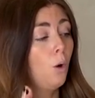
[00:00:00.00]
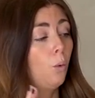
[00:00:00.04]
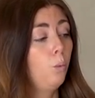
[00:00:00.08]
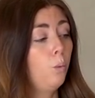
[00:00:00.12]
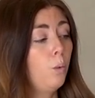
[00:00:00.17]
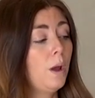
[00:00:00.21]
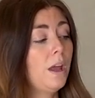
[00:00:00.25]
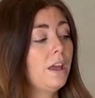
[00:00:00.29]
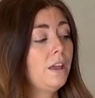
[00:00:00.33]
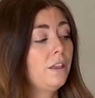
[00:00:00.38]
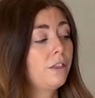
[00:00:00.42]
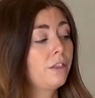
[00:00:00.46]

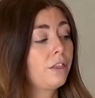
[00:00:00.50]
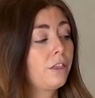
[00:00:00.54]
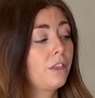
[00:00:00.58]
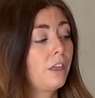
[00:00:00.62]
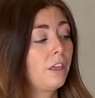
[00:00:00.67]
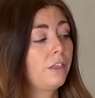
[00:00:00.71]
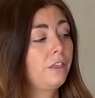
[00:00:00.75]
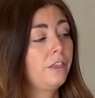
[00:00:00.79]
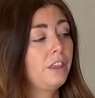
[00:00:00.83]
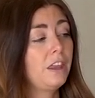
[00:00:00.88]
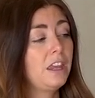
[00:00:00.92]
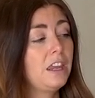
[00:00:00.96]

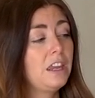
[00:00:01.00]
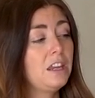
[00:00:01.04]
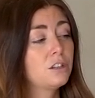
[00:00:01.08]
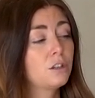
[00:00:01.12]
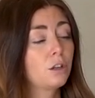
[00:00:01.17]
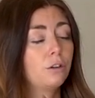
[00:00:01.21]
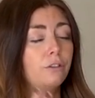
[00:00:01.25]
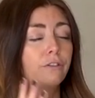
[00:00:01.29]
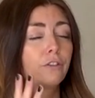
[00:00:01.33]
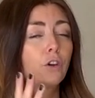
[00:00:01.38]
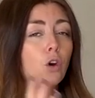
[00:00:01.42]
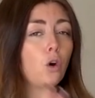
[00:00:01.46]
with the
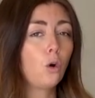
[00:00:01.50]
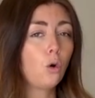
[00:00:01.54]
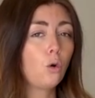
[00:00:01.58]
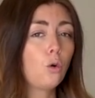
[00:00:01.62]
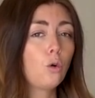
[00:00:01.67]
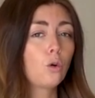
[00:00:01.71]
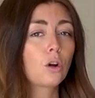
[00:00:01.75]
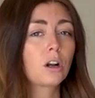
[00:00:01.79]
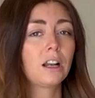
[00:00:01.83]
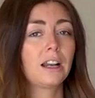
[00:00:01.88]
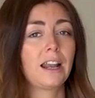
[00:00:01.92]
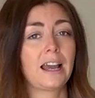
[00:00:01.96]
sort of
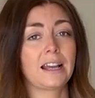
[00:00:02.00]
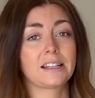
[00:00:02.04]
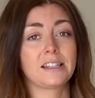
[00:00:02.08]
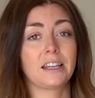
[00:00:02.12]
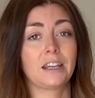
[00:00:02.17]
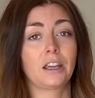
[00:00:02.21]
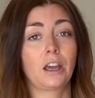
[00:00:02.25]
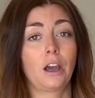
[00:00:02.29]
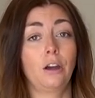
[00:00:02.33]
core classic